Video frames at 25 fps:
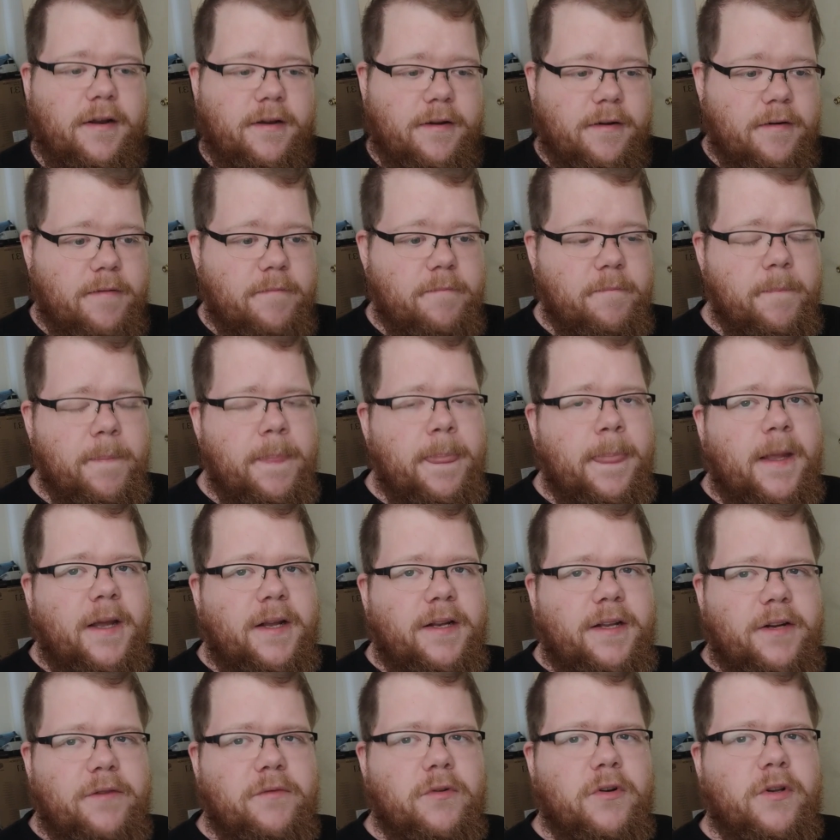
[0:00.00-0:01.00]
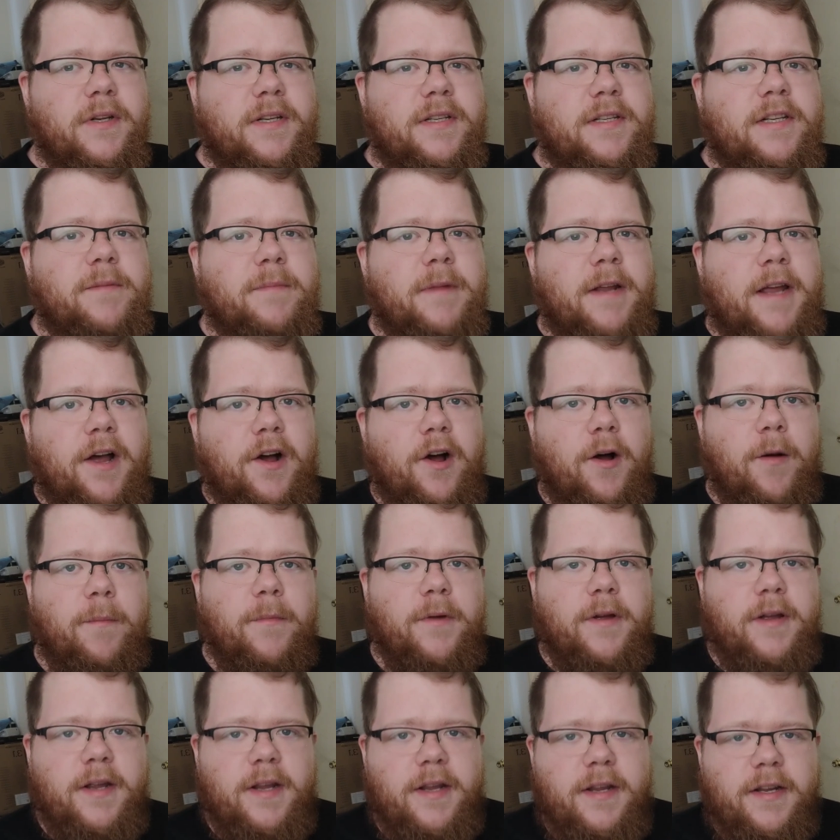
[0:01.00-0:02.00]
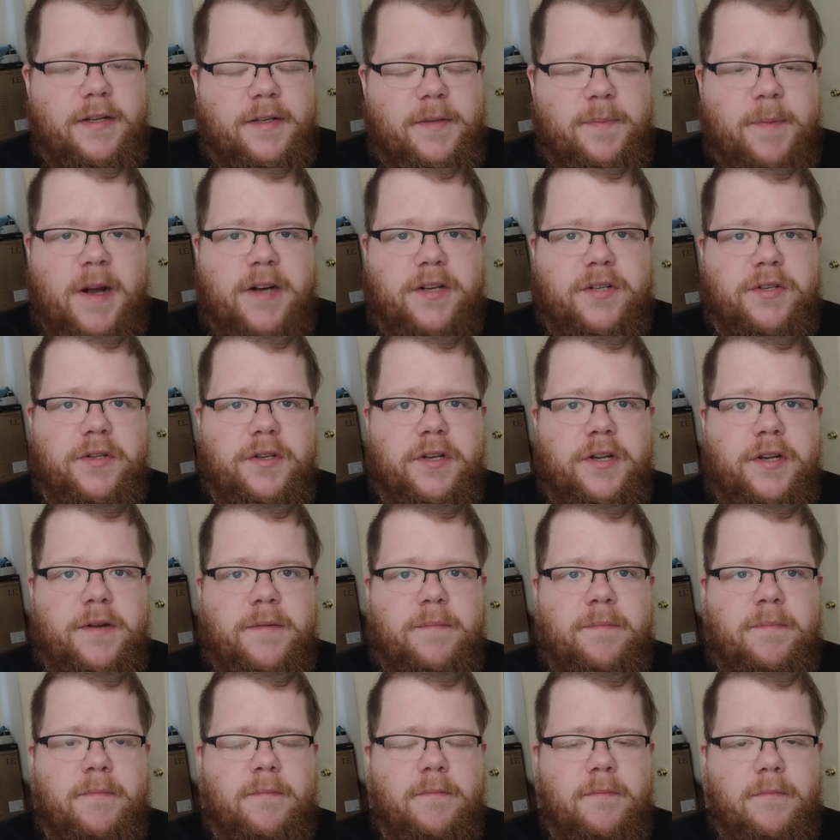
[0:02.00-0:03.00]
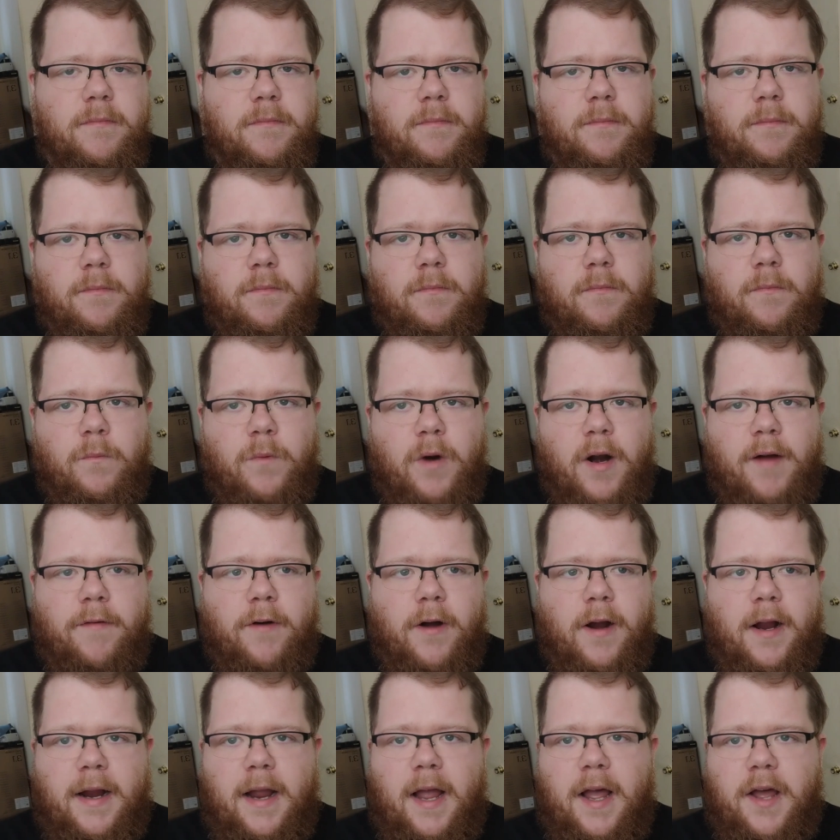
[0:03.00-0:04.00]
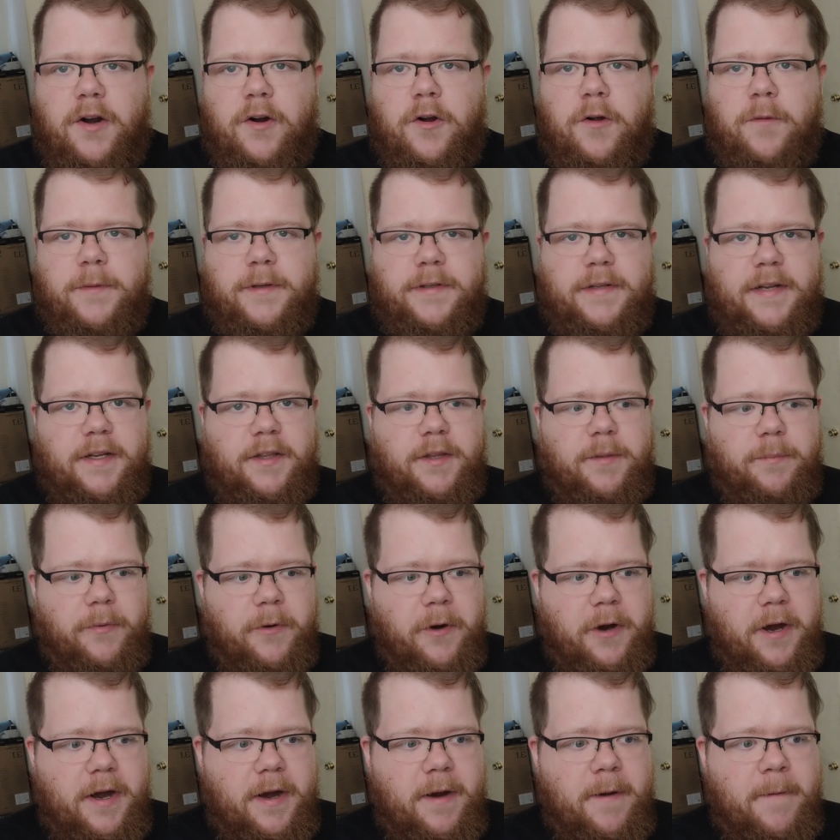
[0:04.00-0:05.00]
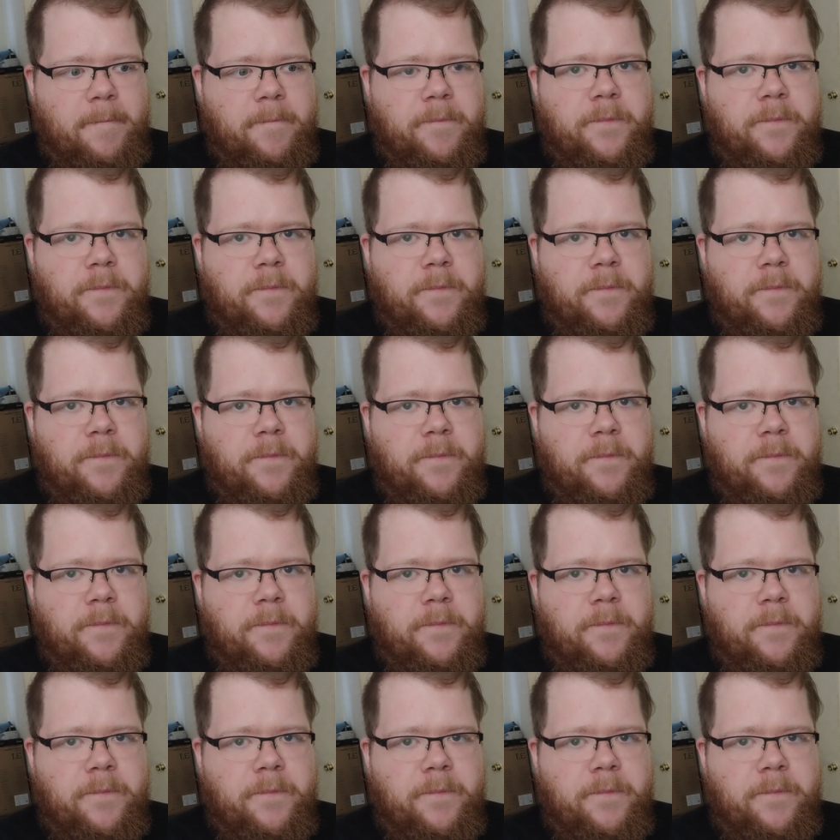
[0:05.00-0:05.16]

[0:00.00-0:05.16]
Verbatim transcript: And didn't really seem to help, especially whenever I got home to take the break.